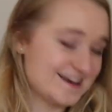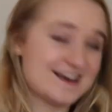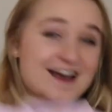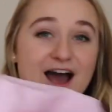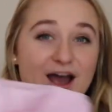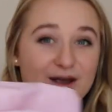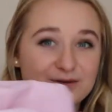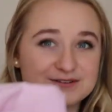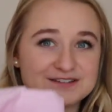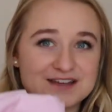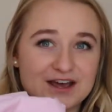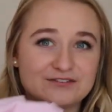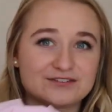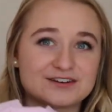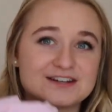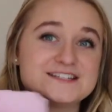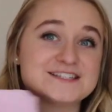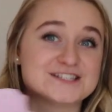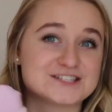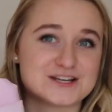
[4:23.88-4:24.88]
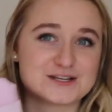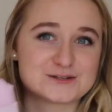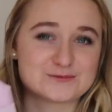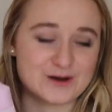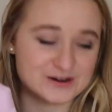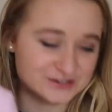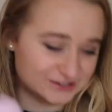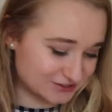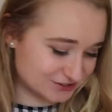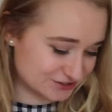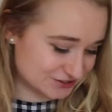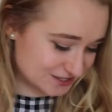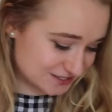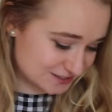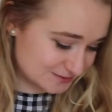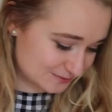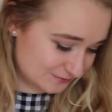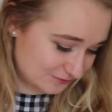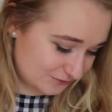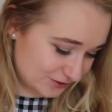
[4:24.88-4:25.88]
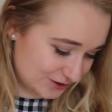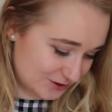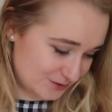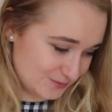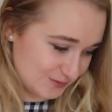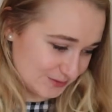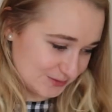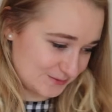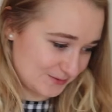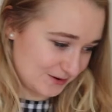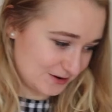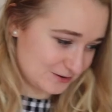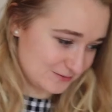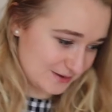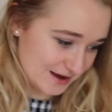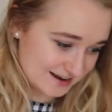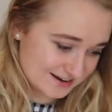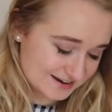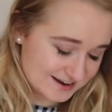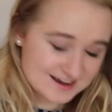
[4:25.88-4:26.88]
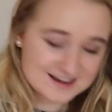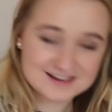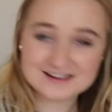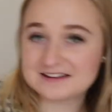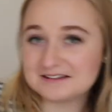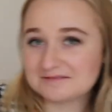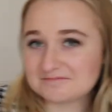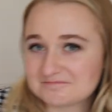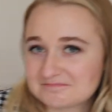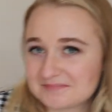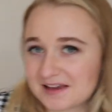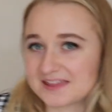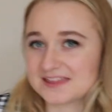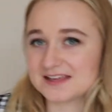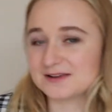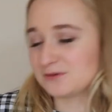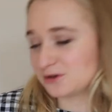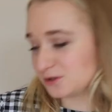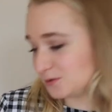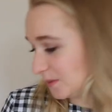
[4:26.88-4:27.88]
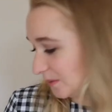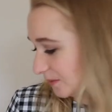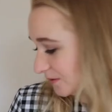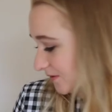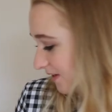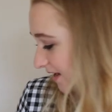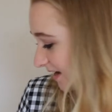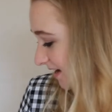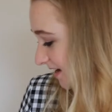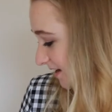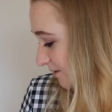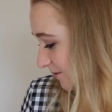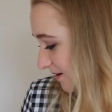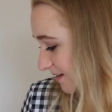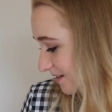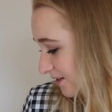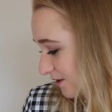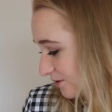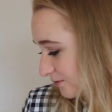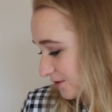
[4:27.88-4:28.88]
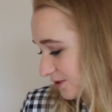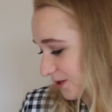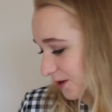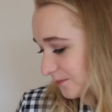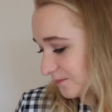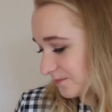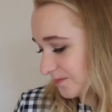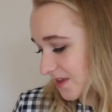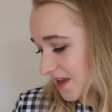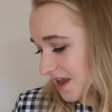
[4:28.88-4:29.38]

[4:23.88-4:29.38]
I would definitely suggest washing your sheets before you put them on your bed. I think most people do that anyways though, so.